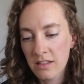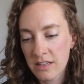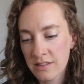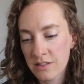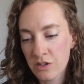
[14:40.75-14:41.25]

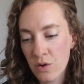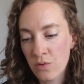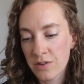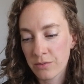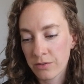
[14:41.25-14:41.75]
This is
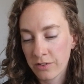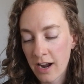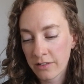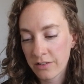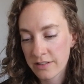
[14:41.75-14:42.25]
known as
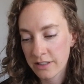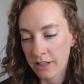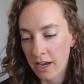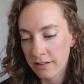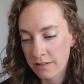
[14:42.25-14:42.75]
refractory
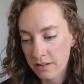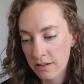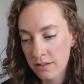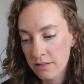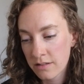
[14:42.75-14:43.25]
celiac
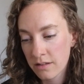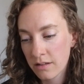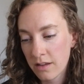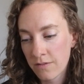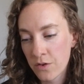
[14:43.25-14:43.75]
disease.
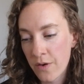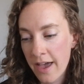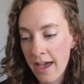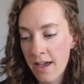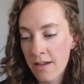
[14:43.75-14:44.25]
If you
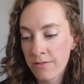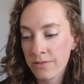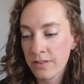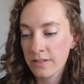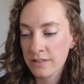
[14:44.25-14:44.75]
have
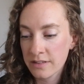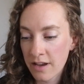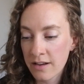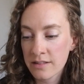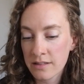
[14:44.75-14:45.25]

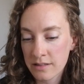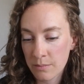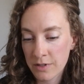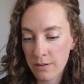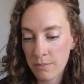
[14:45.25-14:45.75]
Signs and
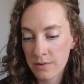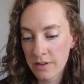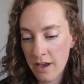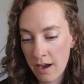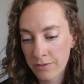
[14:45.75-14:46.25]
symptoms
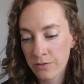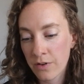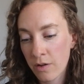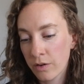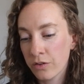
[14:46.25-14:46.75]
after
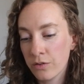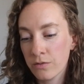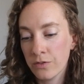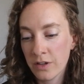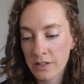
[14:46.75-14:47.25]
following a
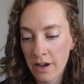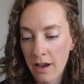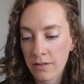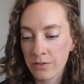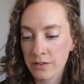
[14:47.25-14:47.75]
gluten-free
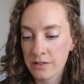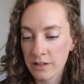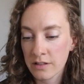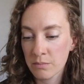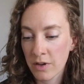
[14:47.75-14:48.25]
diet for
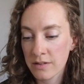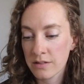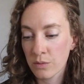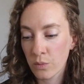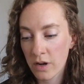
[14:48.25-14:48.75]
six months
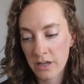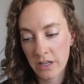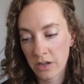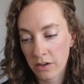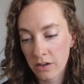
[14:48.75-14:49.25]
to
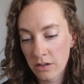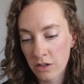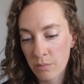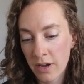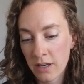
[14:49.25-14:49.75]
one year,
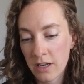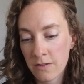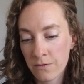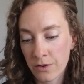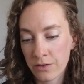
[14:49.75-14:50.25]
you might need
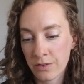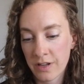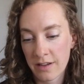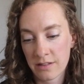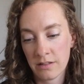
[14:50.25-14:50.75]
further
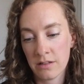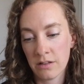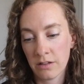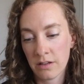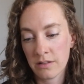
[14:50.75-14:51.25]
testing to
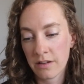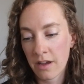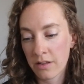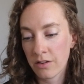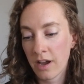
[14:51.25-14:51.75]
look into
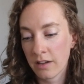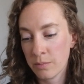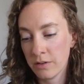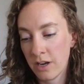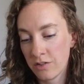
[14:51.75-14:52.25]
other
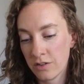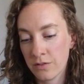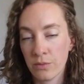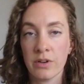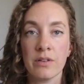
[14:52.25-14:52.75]
explanations
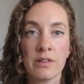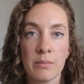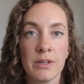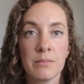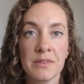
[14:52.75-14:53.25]
for your
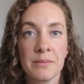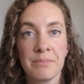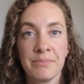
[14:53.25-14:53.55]
symptoms.